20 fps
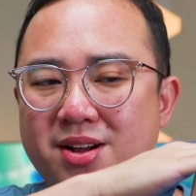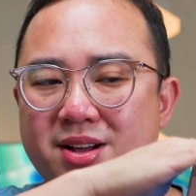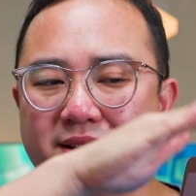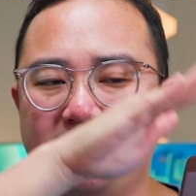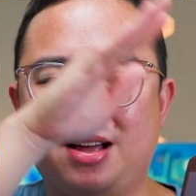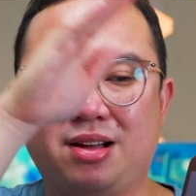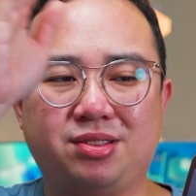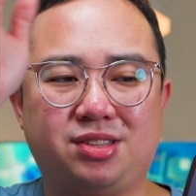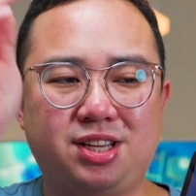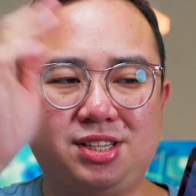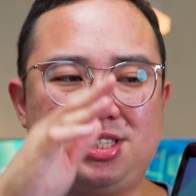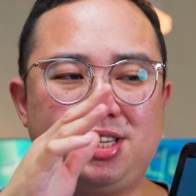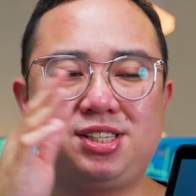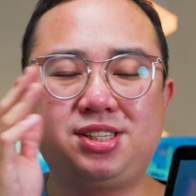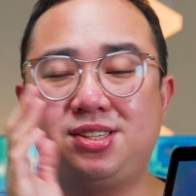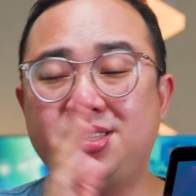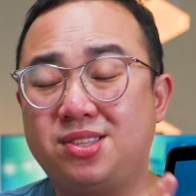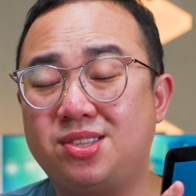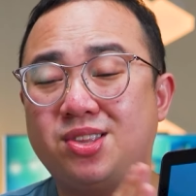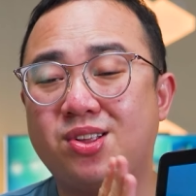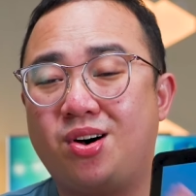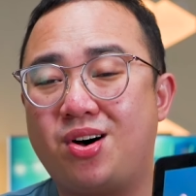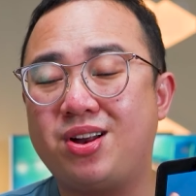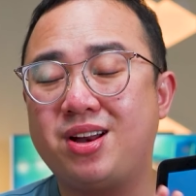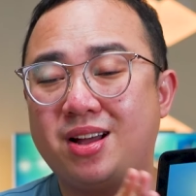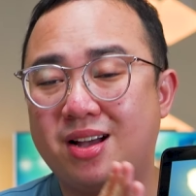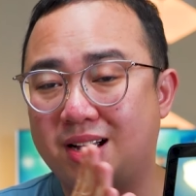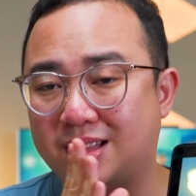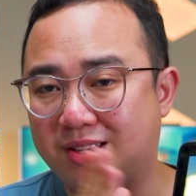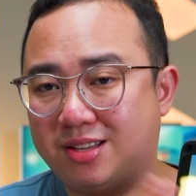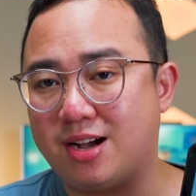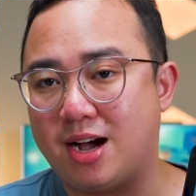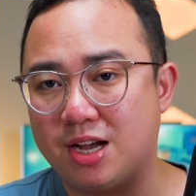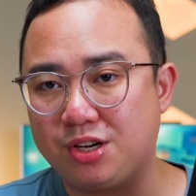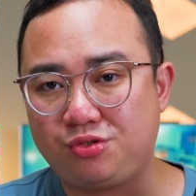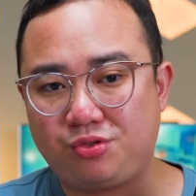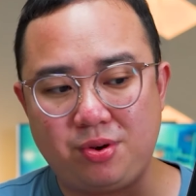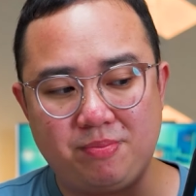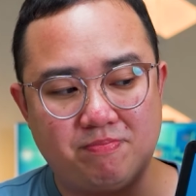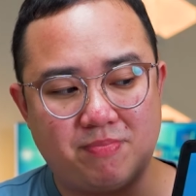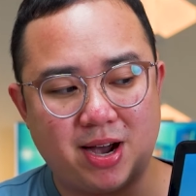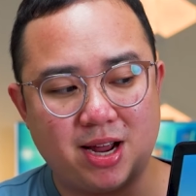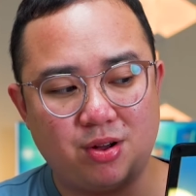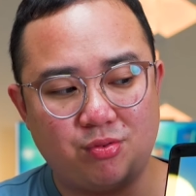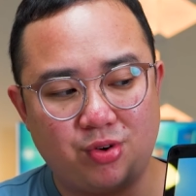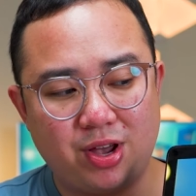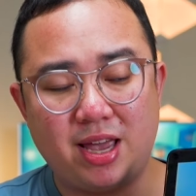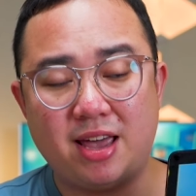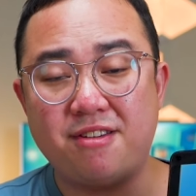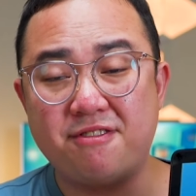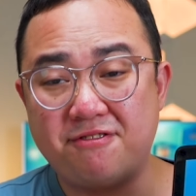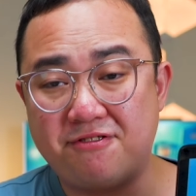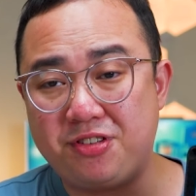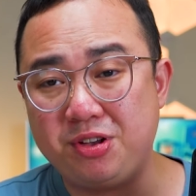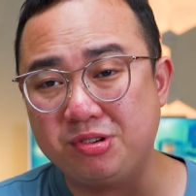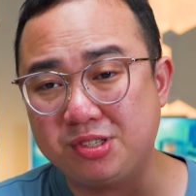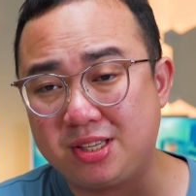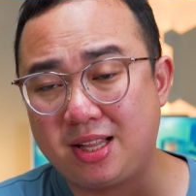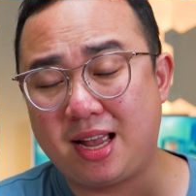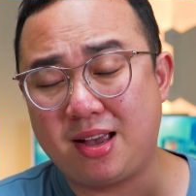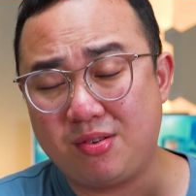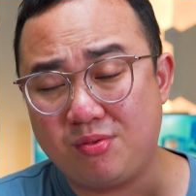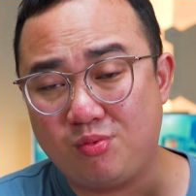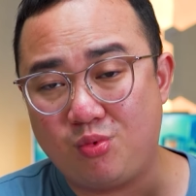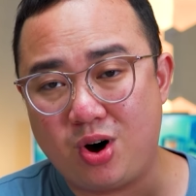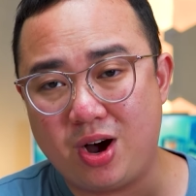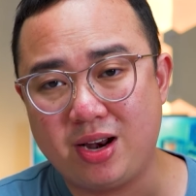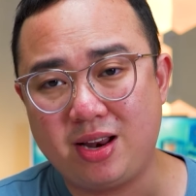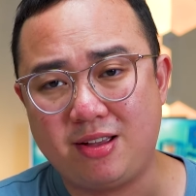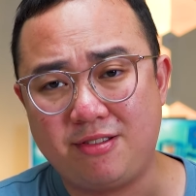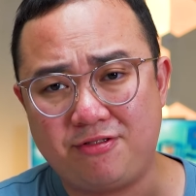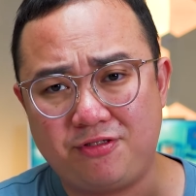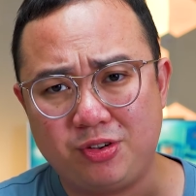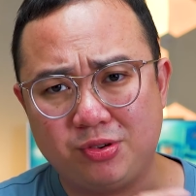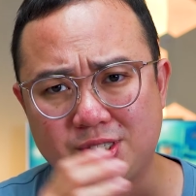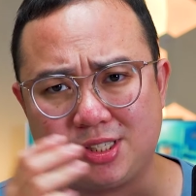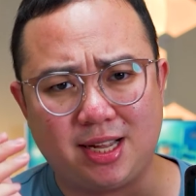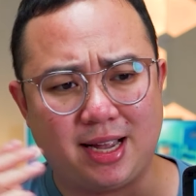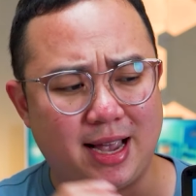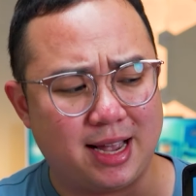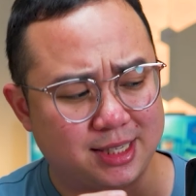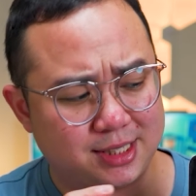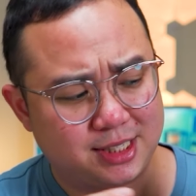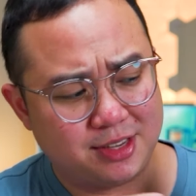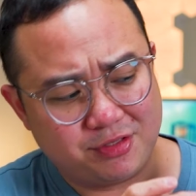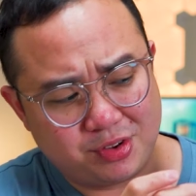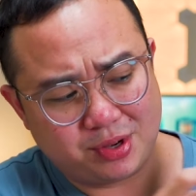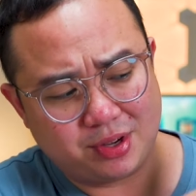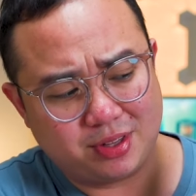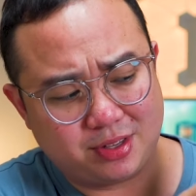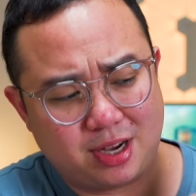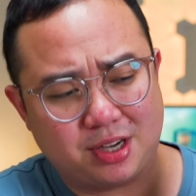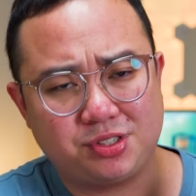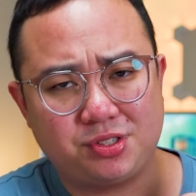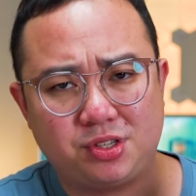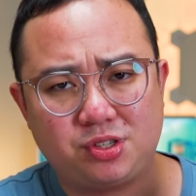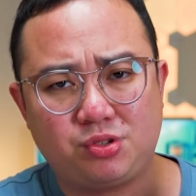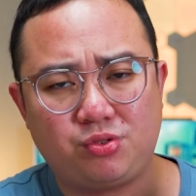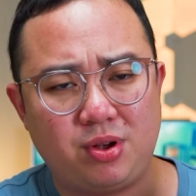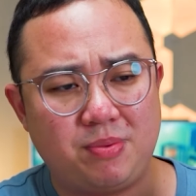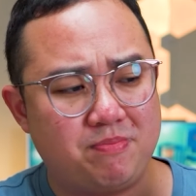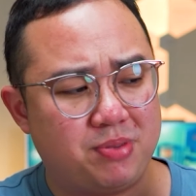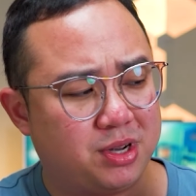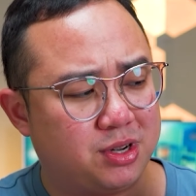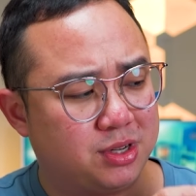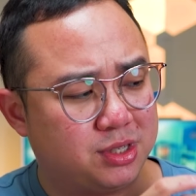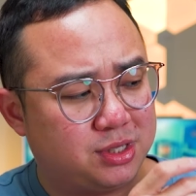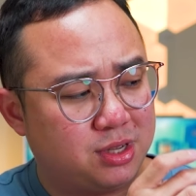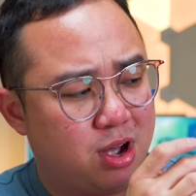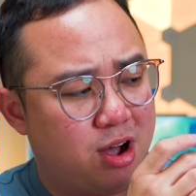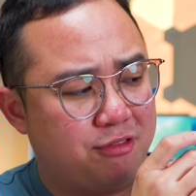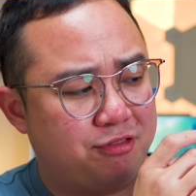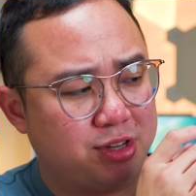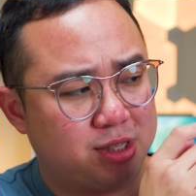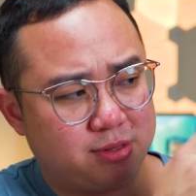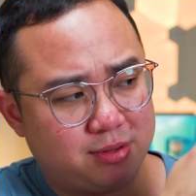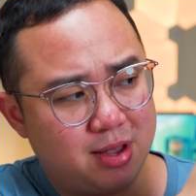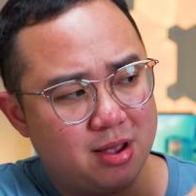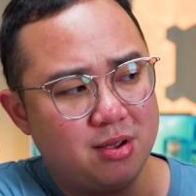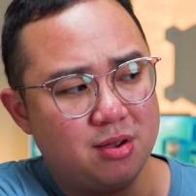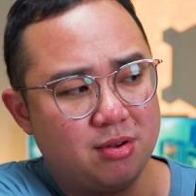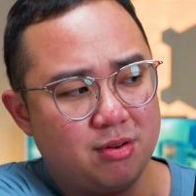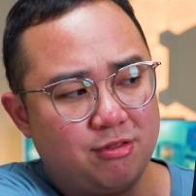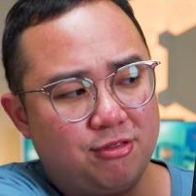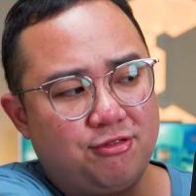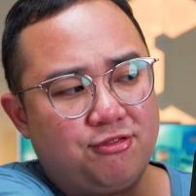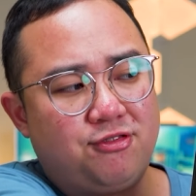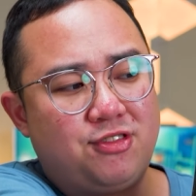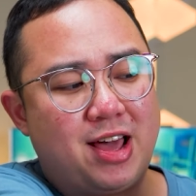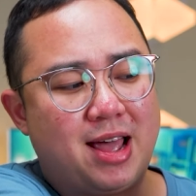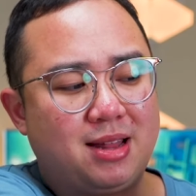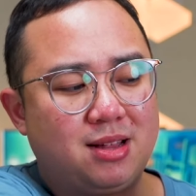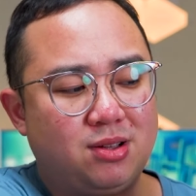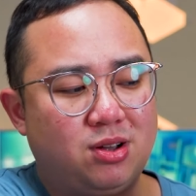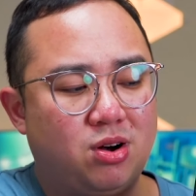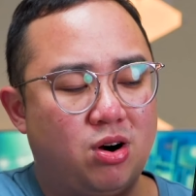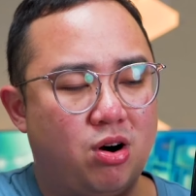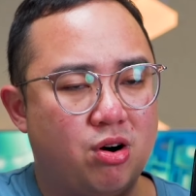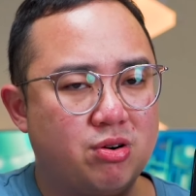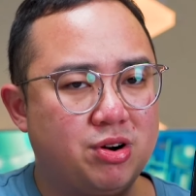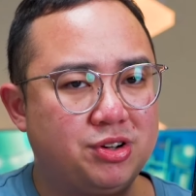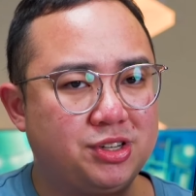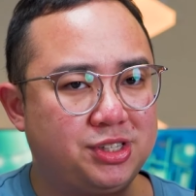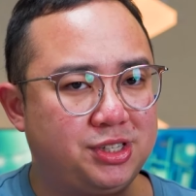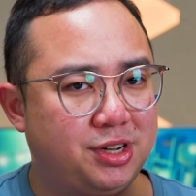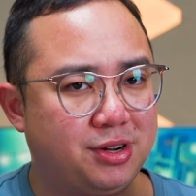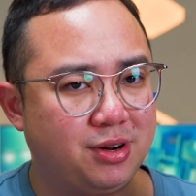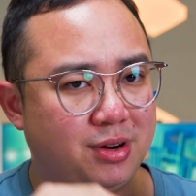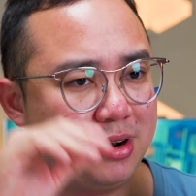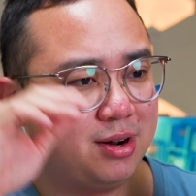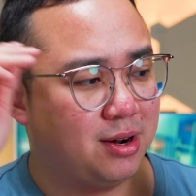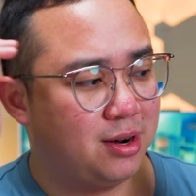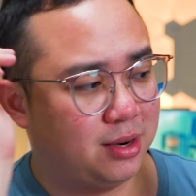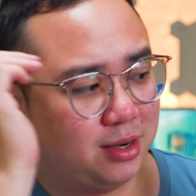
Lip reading: Now, this is not a touchscreen, by the way. It feels like one. It feels like as if you could touch the screen because of its flat corners here.